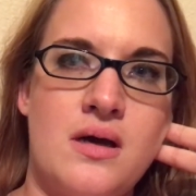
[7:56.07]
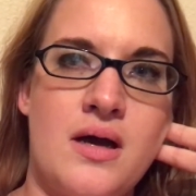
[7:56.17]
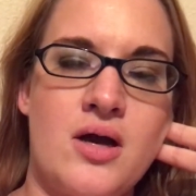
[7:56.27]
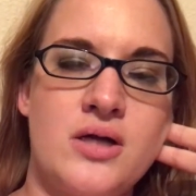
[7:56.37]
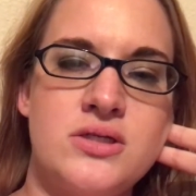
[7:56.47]

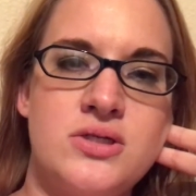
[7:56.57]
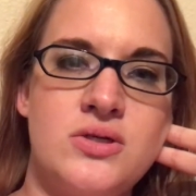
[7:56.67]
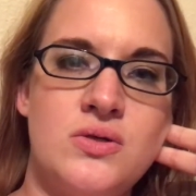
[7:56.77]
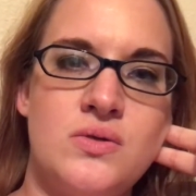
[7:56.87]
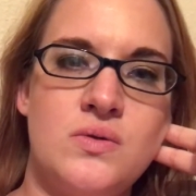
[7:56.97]
I got
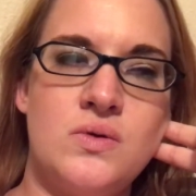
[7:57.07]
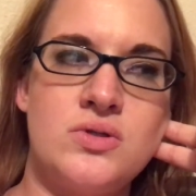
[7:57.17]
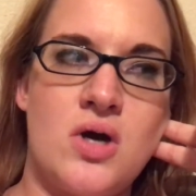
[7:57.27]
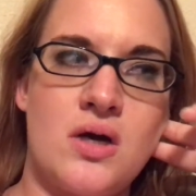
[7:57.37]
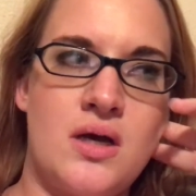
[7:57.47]
to
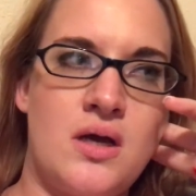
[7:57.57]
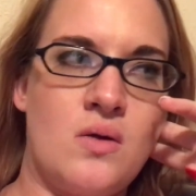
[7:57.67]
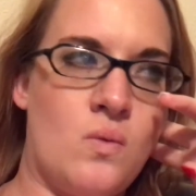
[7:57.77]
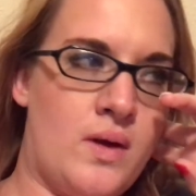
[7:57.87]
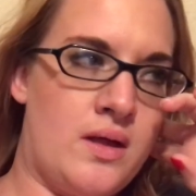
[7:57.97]

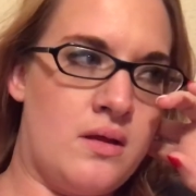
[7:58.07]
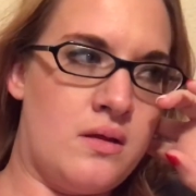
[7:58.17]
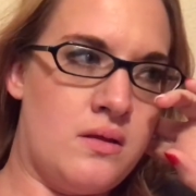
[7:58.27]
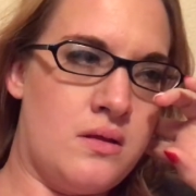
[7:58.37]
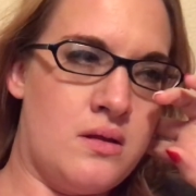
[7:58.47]
talking with
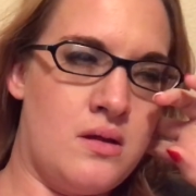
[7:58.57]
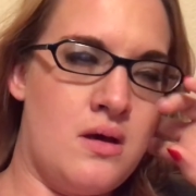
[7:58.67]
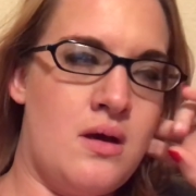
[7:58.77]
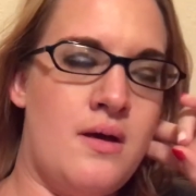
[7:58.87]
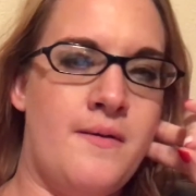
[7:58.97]

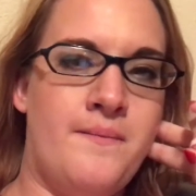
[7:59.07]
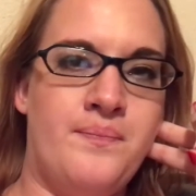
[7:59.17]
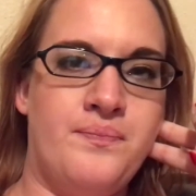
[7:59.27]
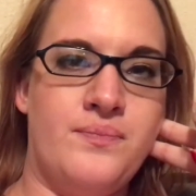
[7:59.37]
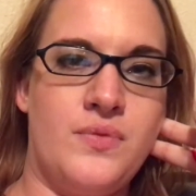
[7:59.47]

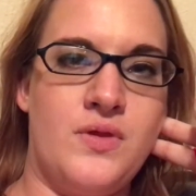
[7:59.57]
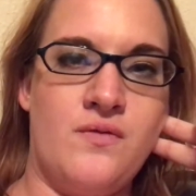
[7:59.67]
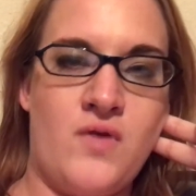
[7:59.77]
the